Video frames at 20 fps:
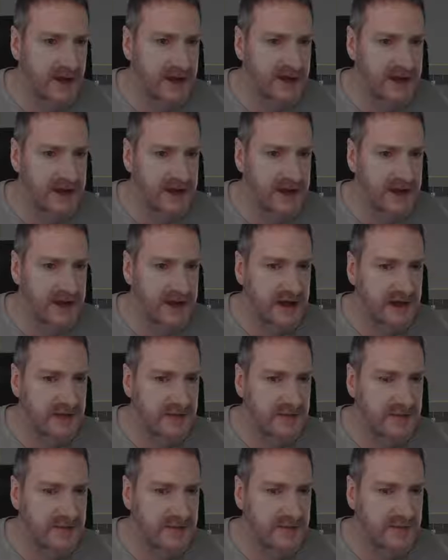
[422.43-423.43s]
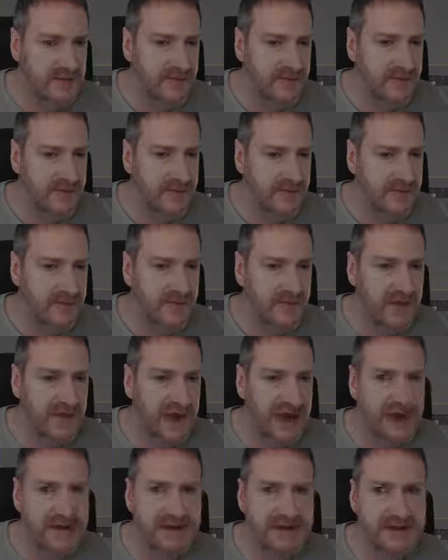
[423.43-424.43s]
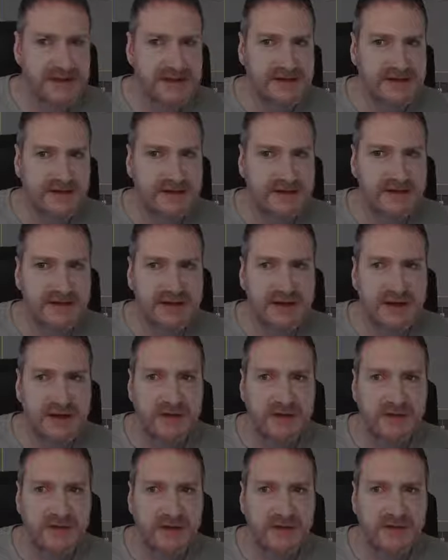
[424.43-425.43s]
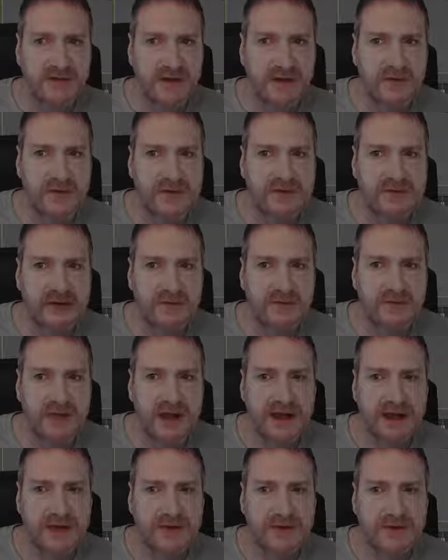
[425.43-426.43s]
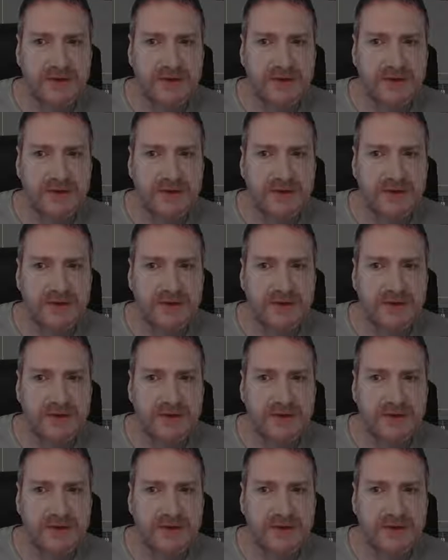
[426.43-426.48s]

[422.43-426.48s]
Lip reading: but the axis is off. So if I reset my